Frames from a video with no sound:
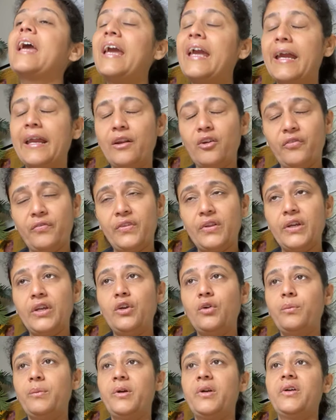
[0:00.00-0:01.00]
Head of the
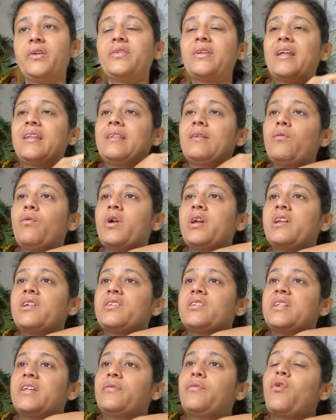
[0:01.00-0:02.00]
humerus. And then what does
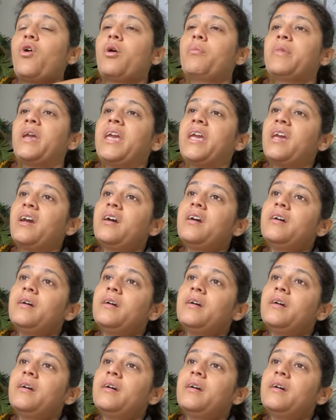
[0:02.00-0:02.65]
they form here?